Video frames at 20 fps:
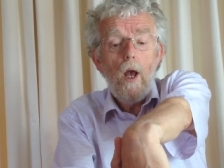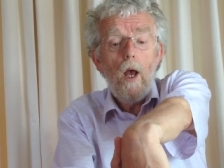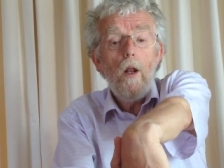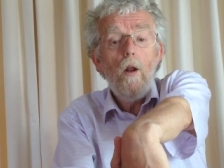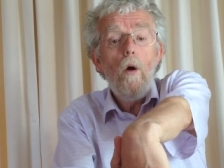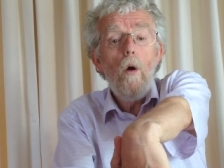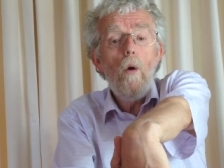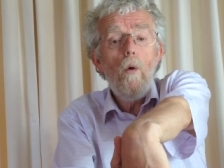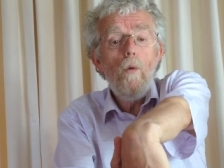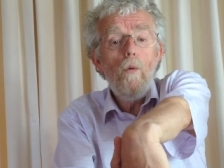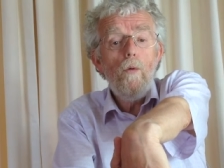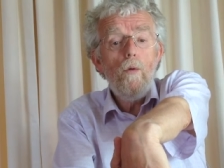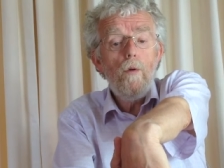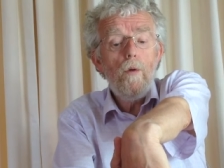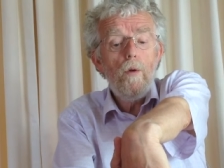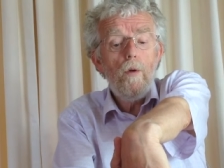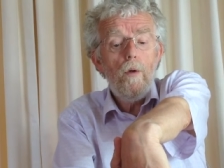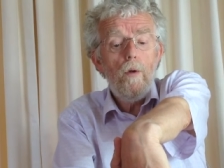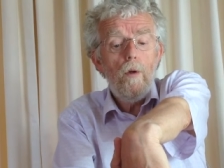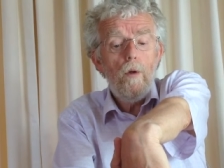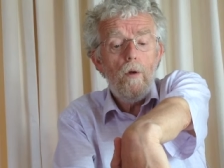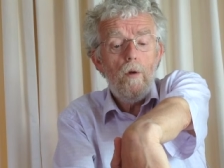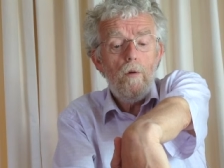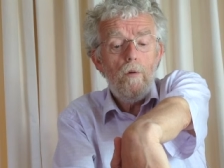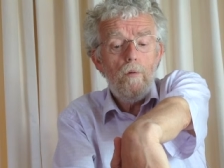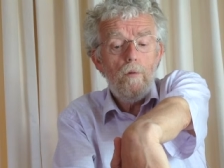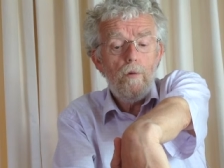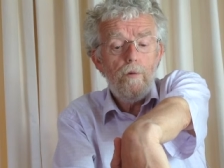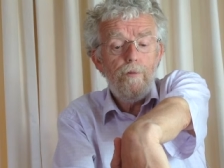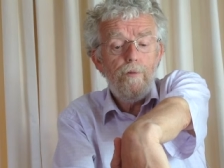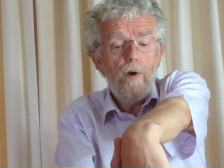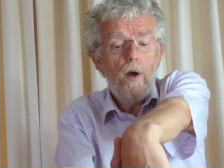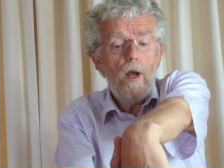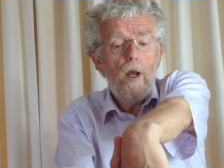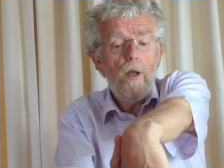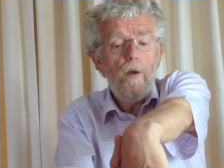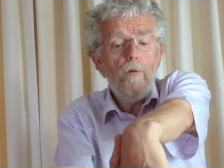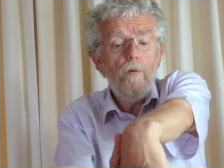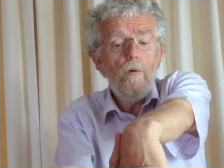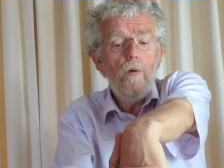Hold for
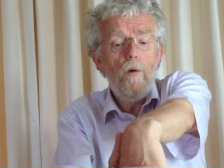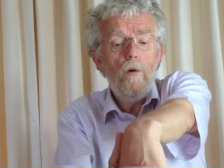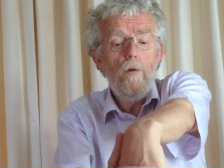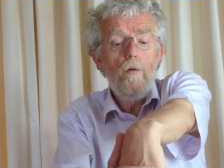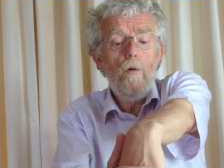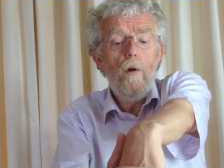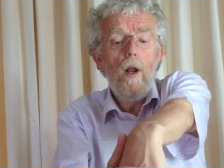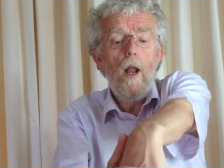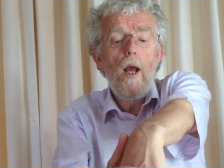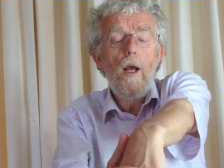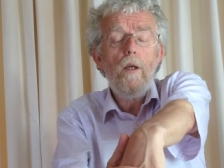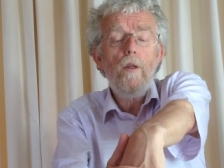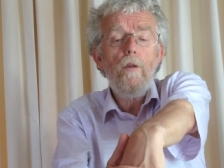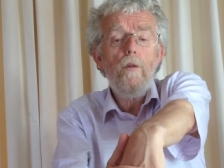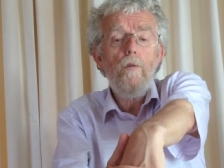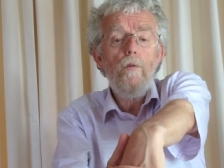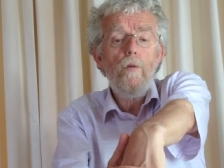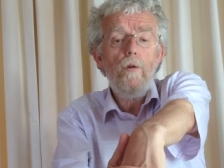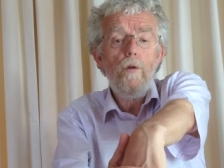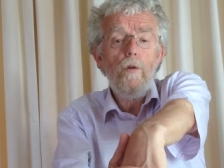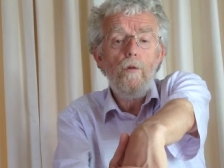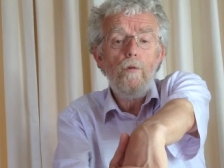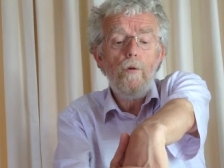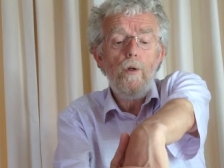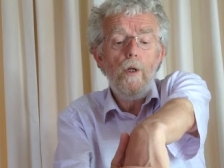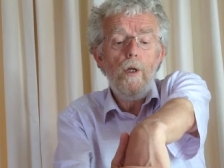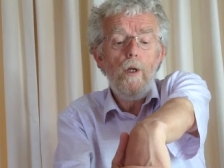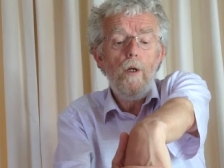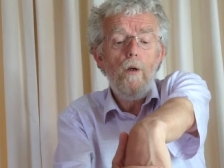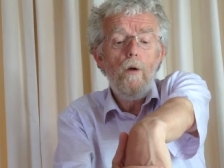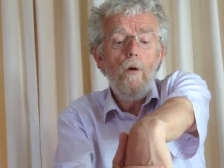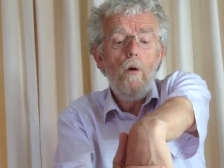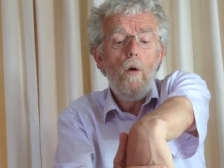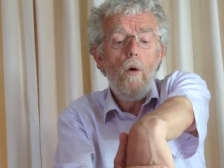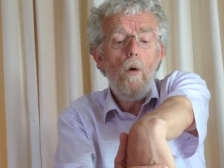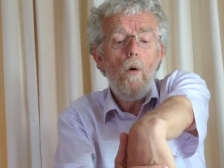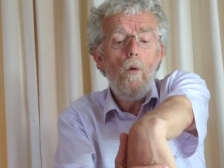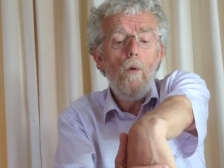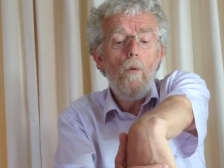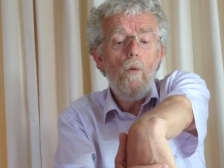5, relax for 3,
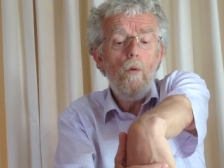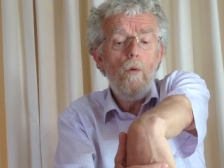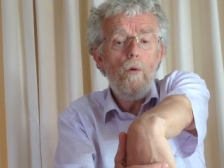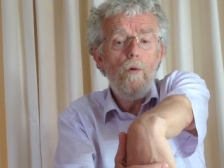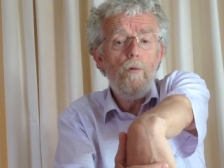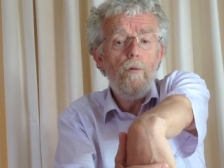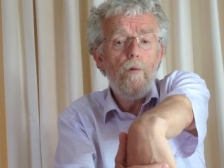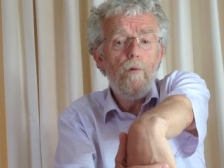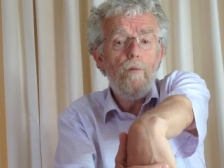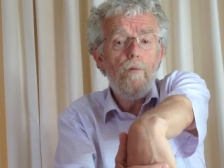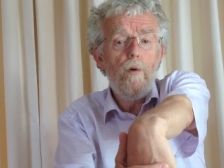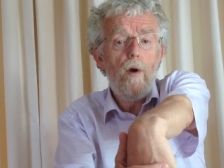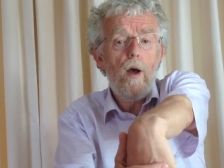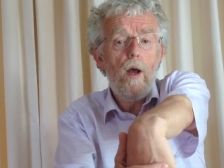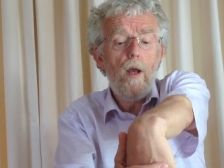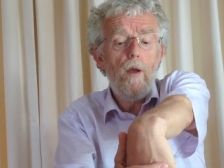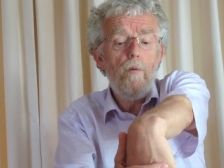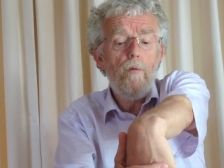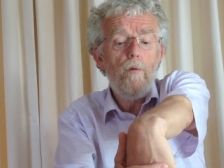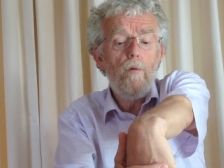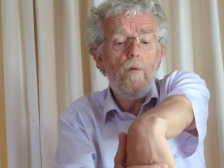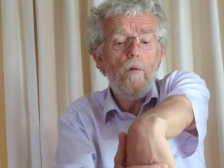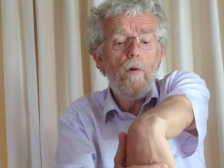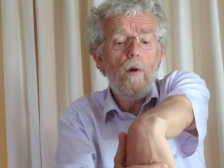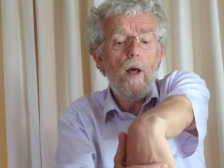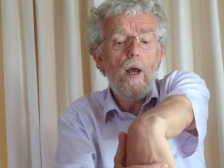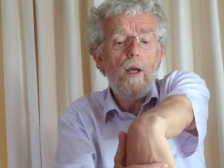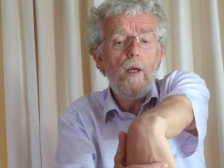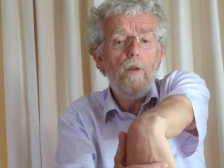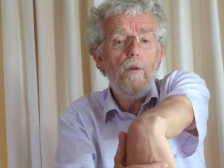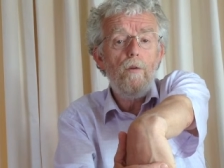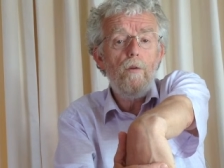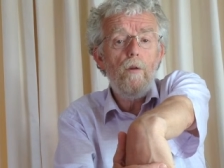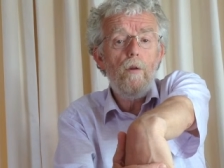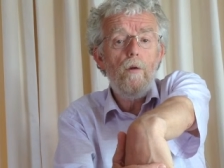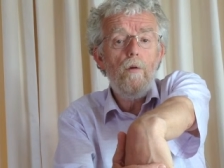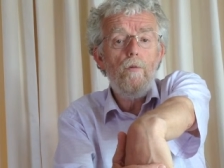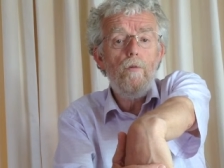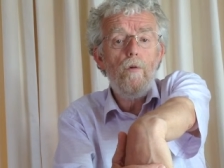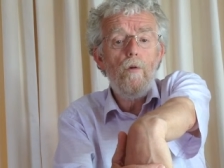hold for 5, and relax
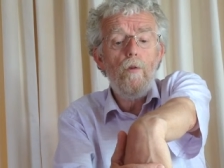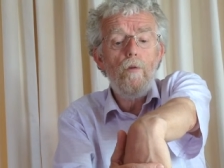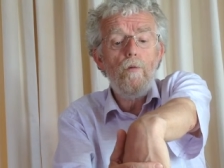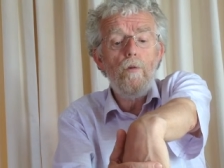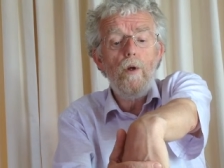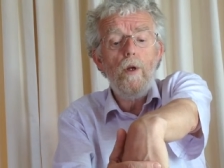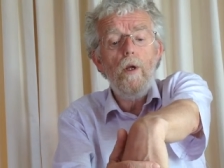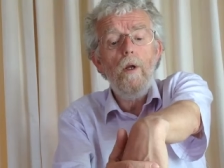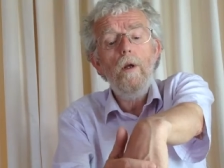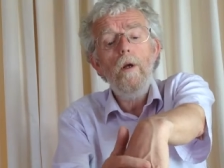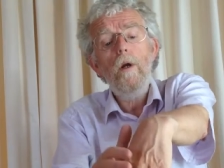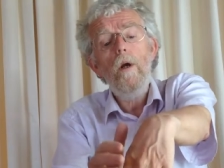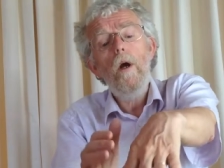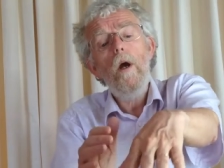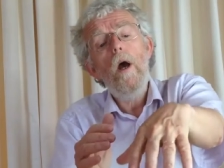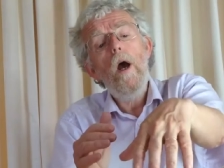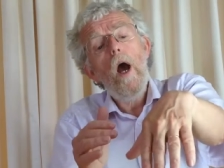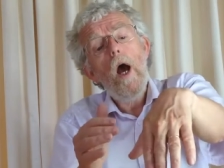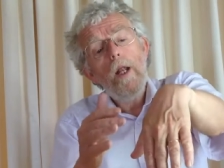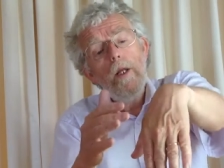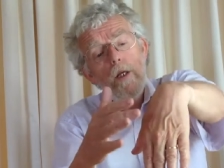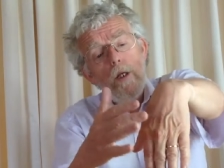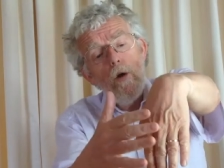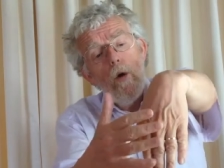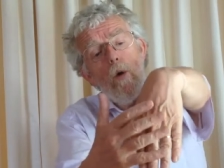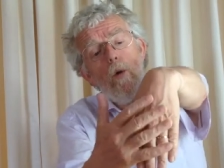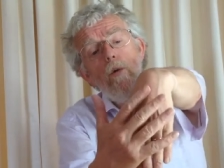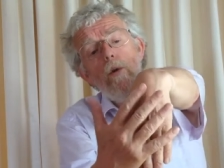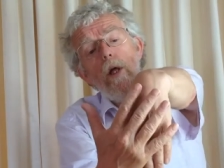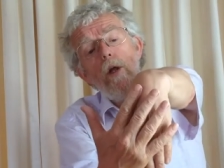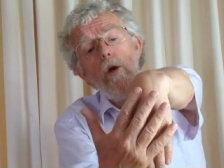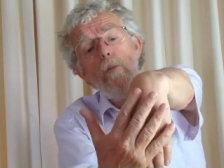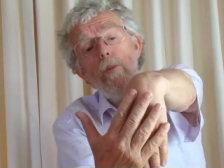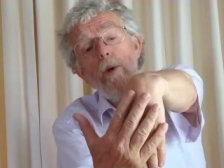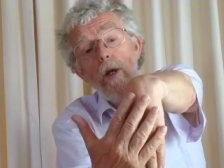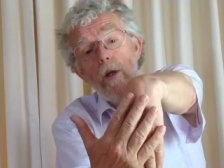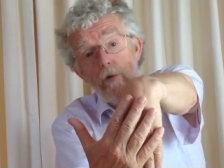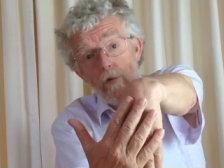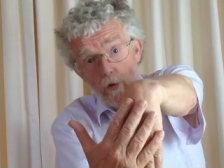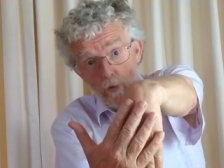for 3. And you can hold that up
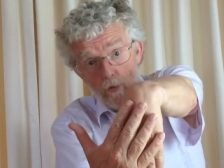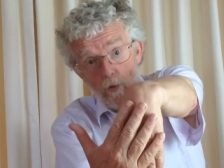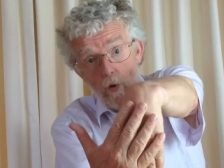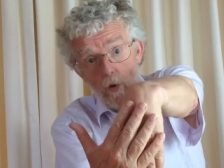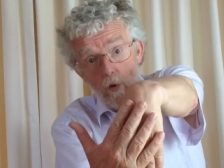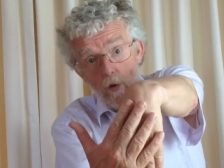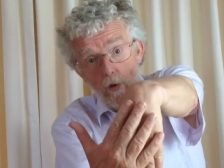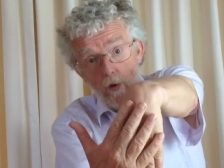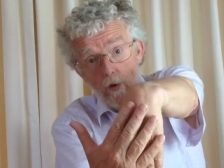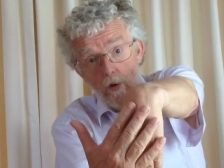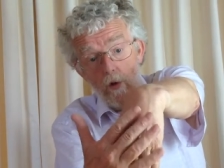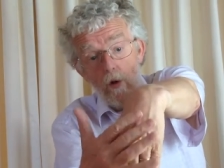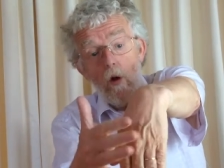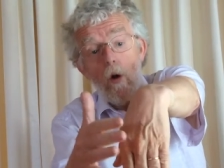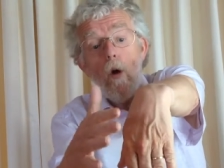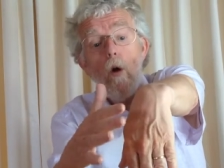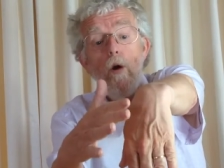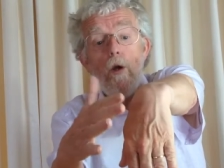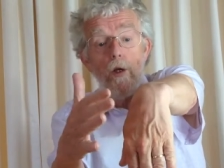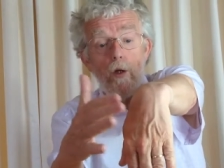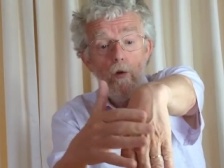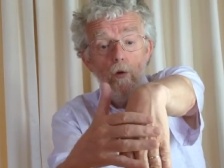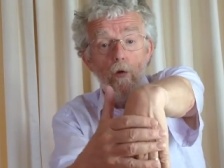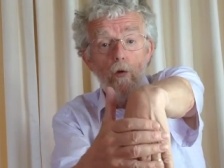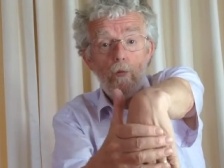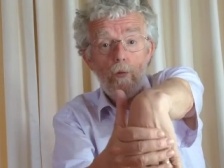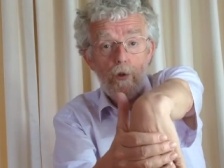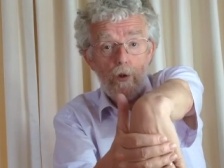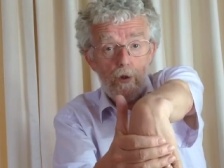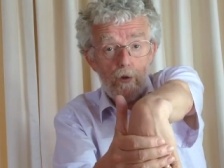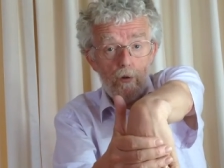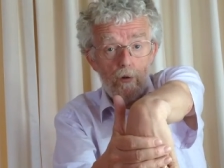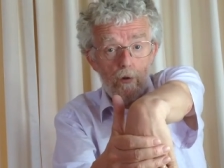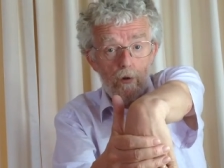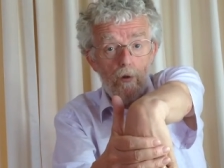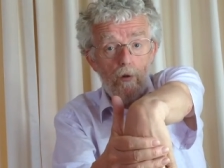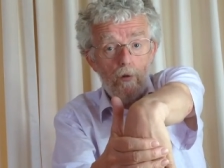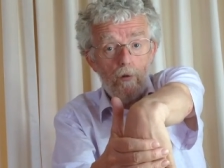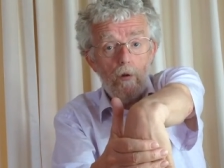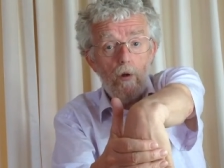against a wall, or you can hold it with your
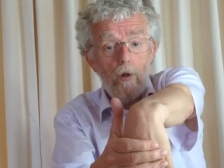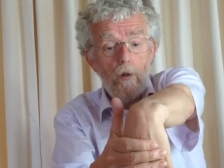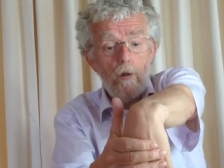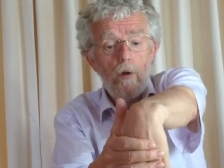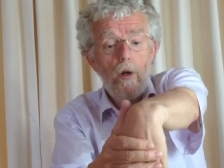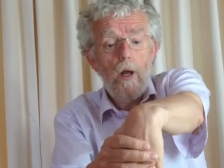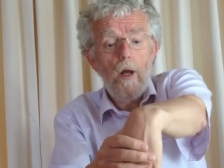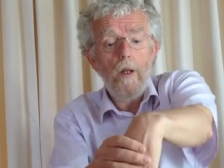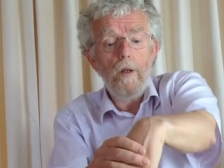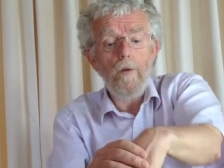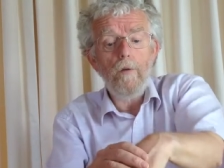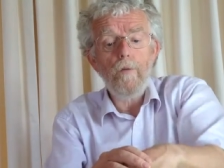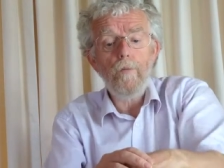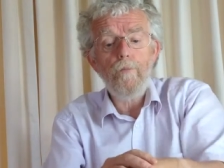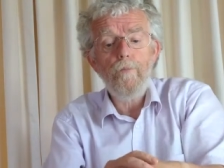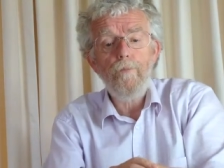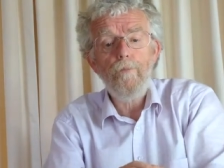other hand.